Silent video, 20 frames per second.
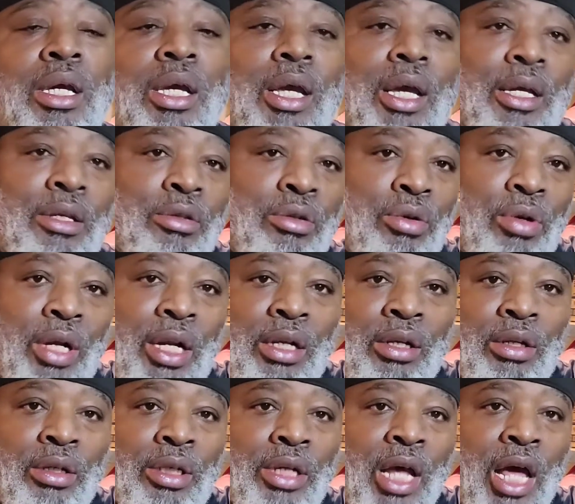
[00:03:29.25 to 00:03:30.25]
and you know that
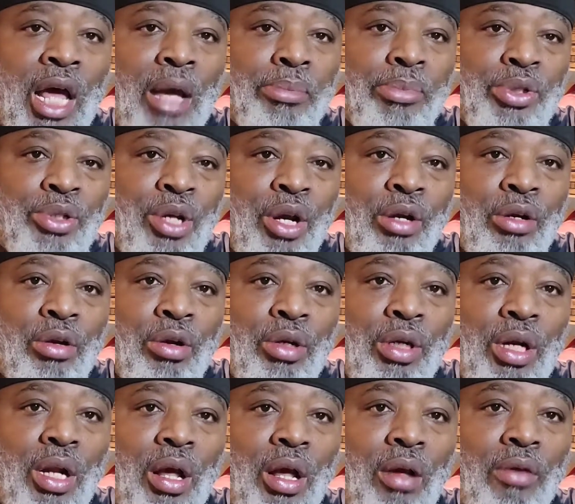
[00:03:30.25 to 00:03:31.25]
little knob you turn on
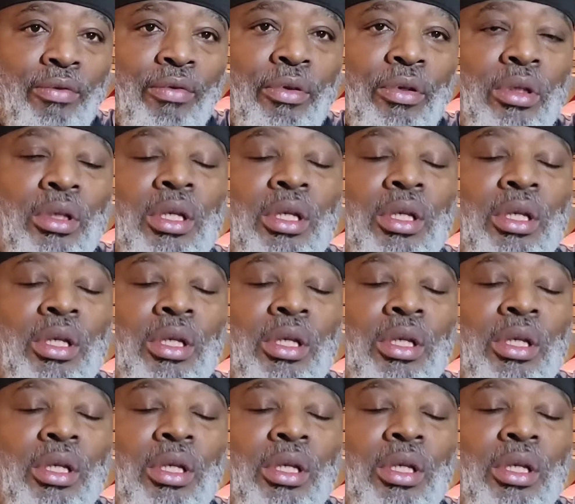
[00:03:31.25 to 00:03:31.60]
and off.